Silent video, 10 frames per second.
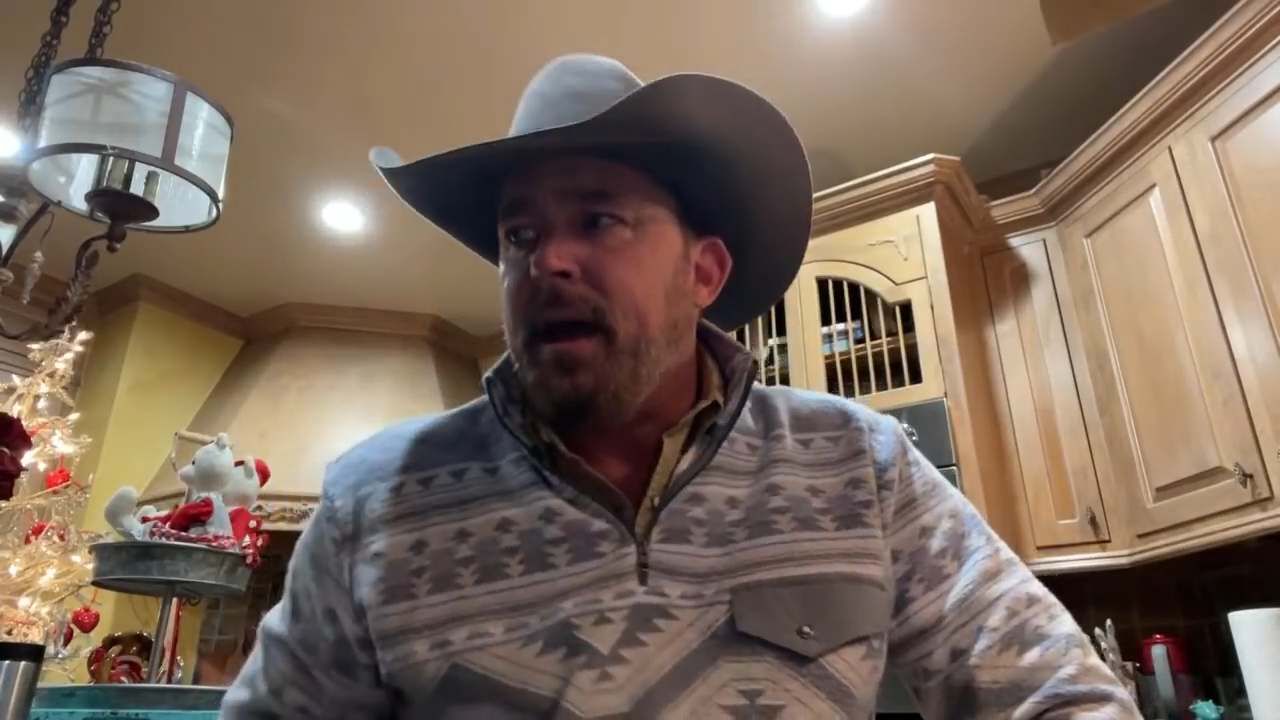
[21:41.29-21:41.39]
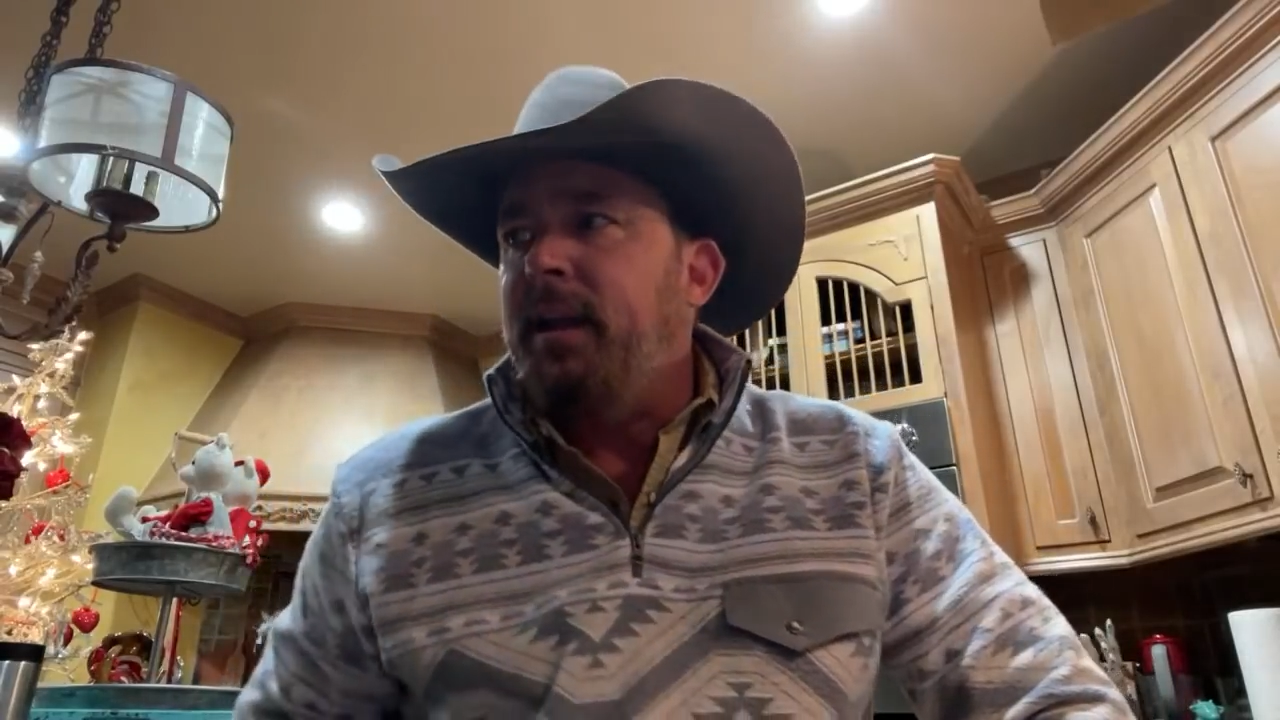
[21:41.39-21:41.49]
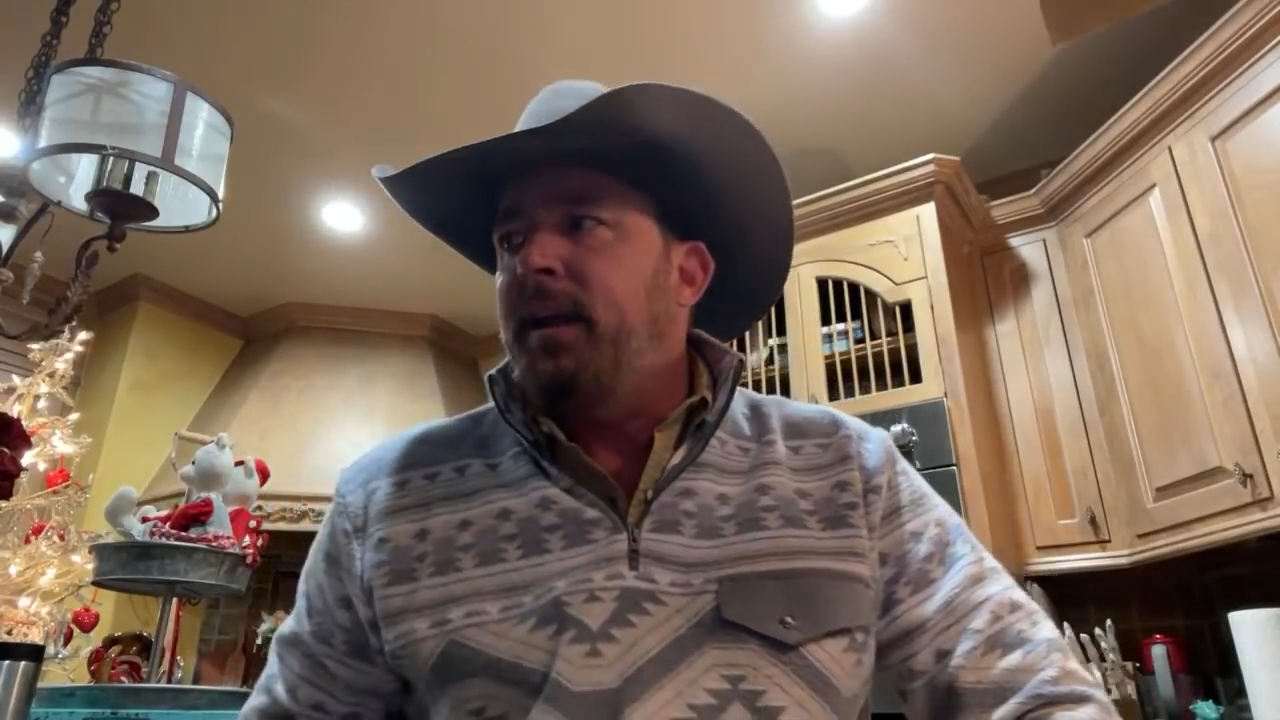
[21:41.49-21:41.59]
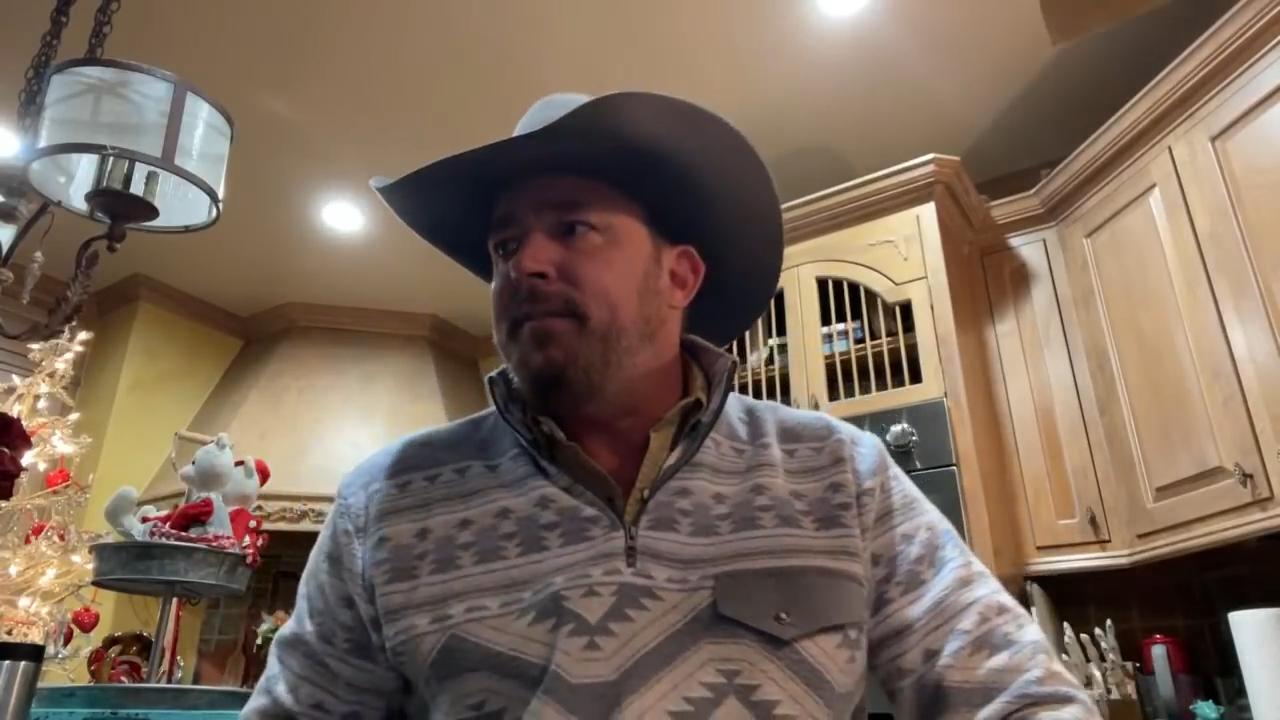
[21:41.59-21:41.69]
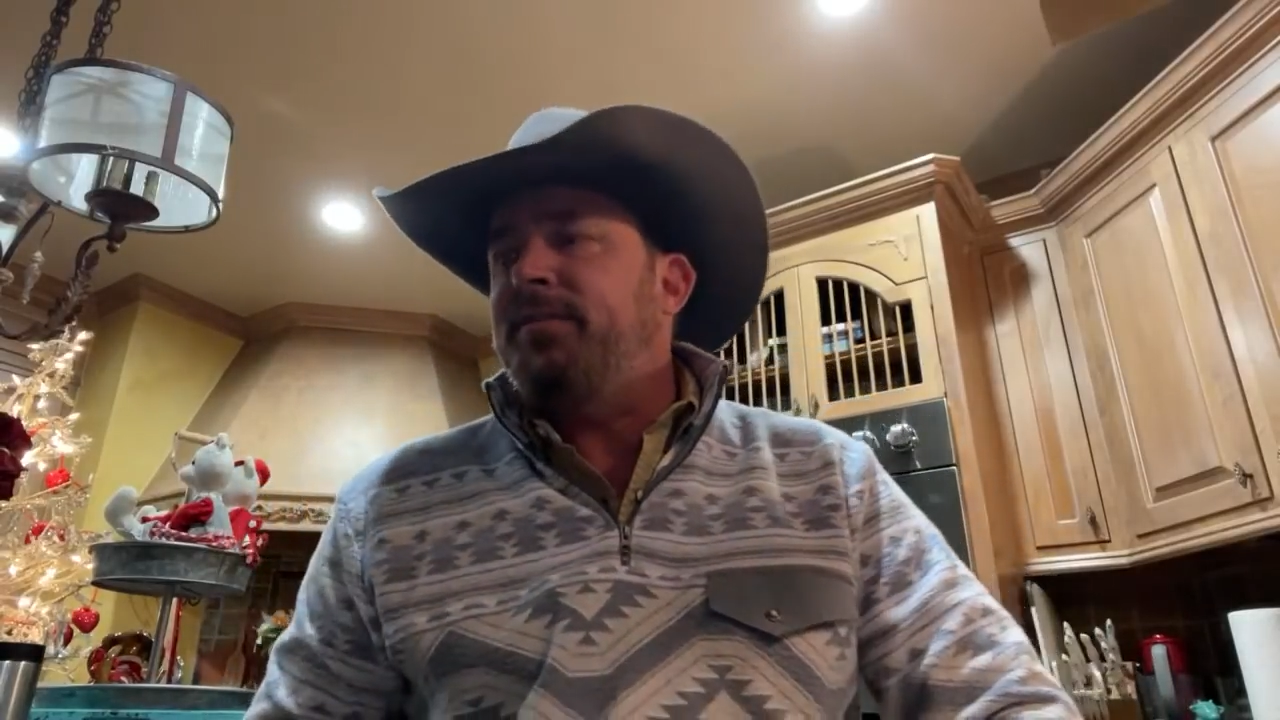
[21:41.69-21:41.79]
I
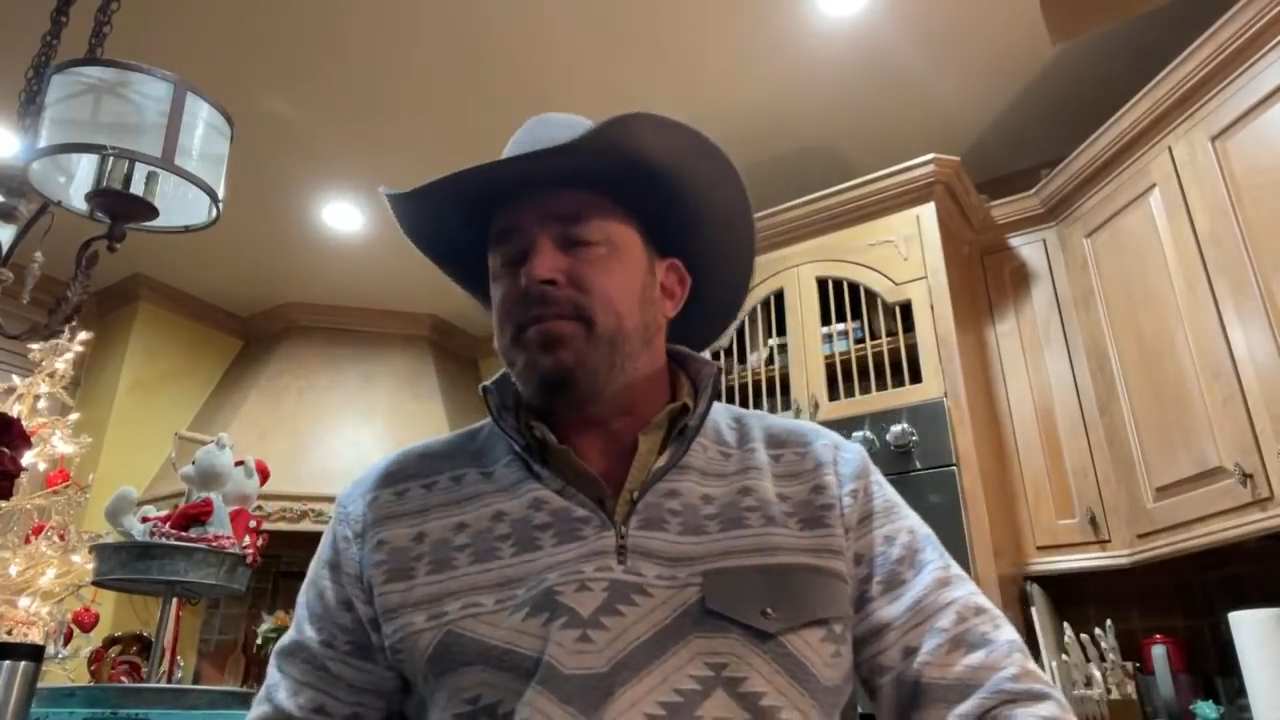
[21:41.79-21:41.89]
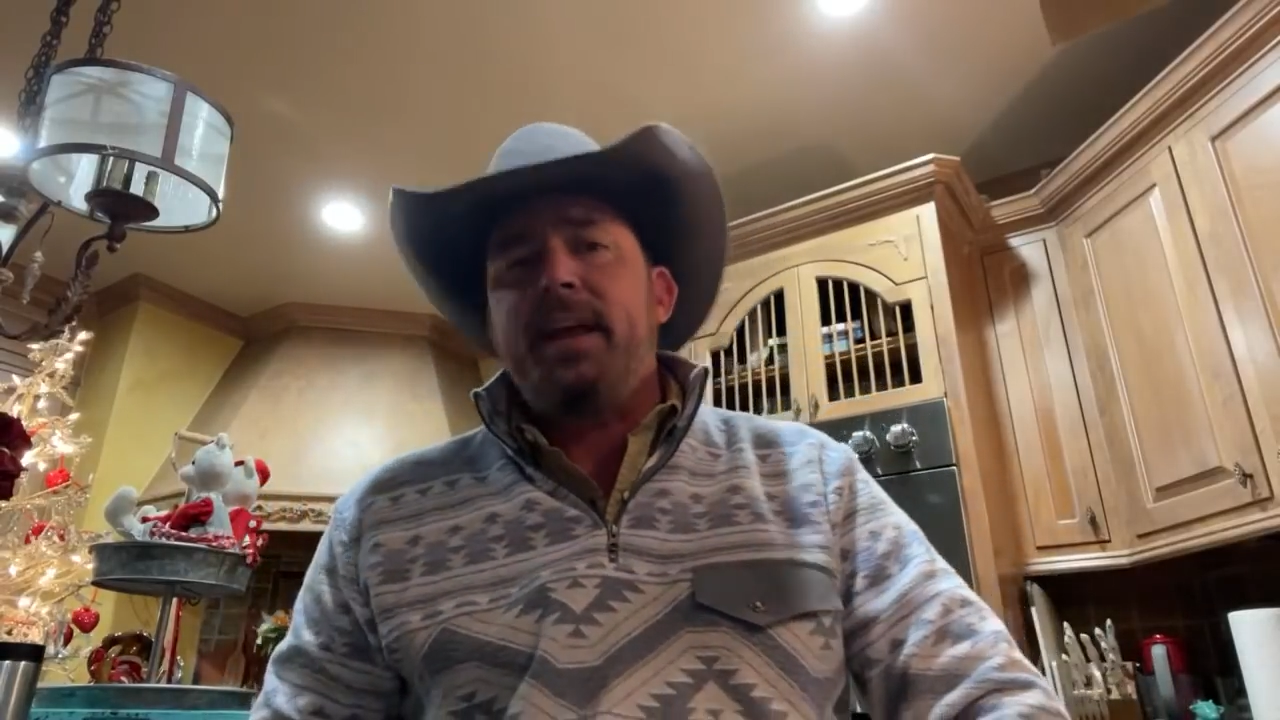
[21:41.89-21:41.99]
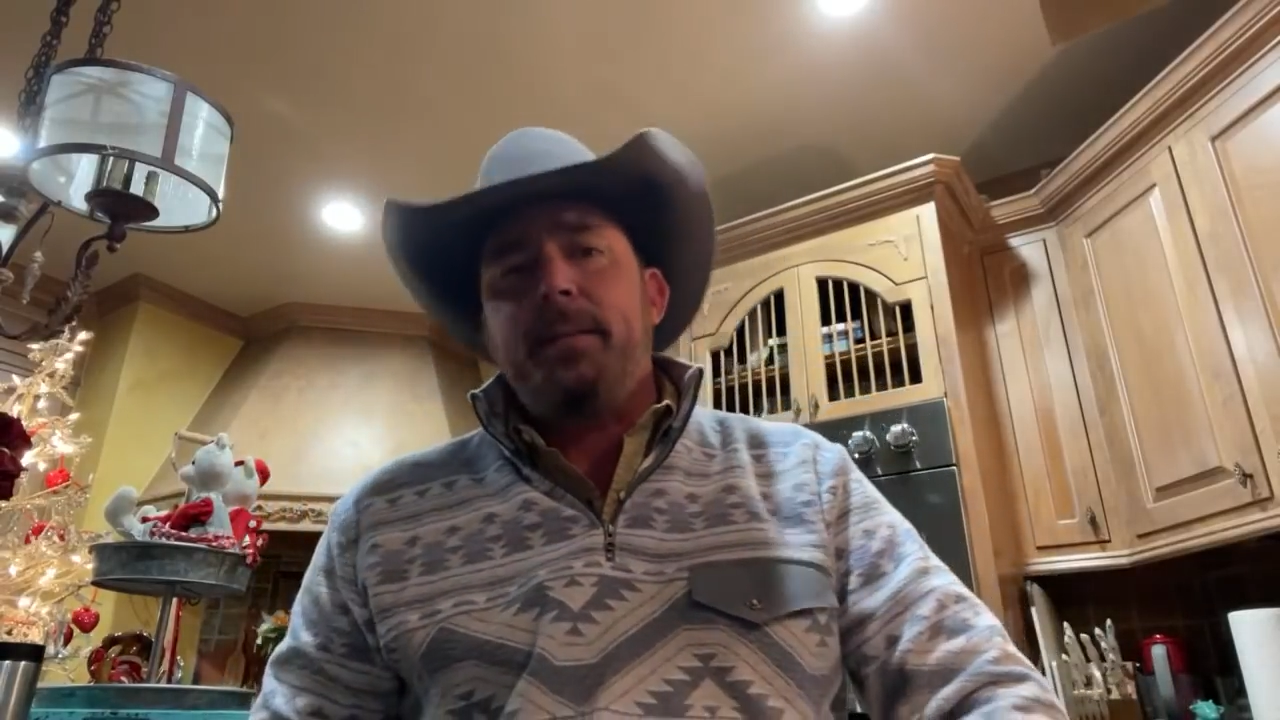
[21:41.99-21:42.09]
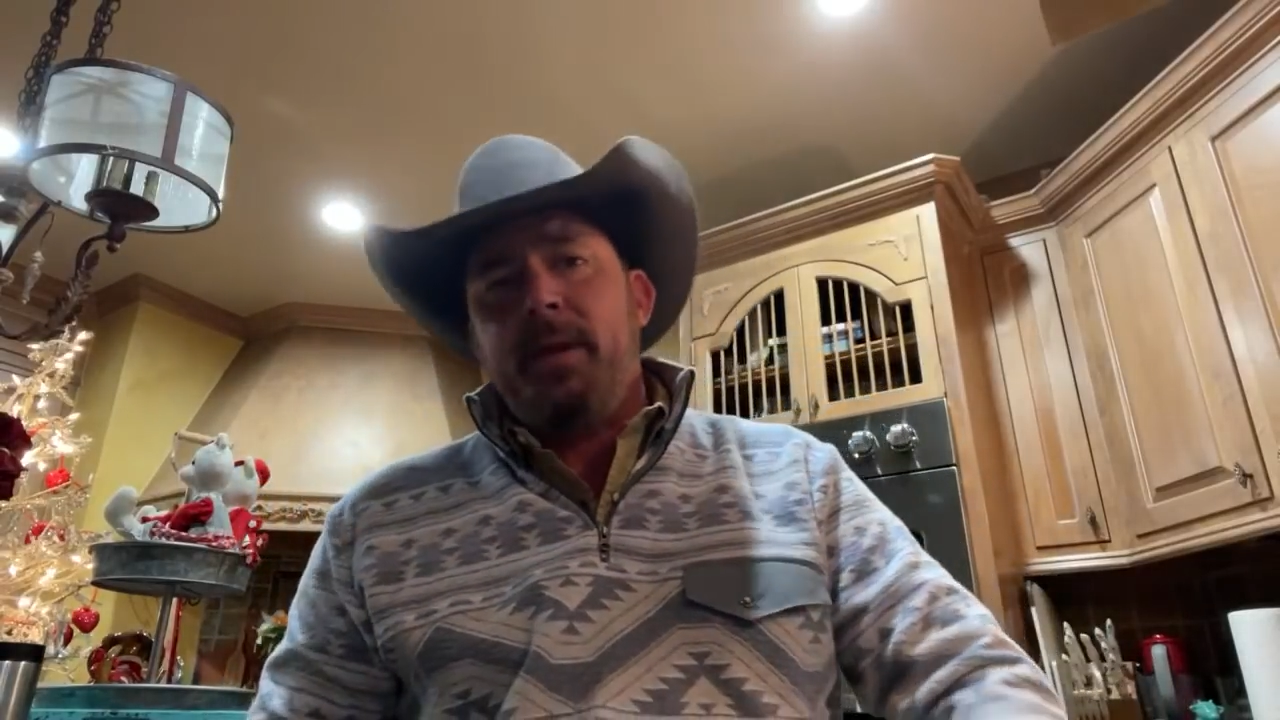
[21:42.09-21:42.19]
love this state.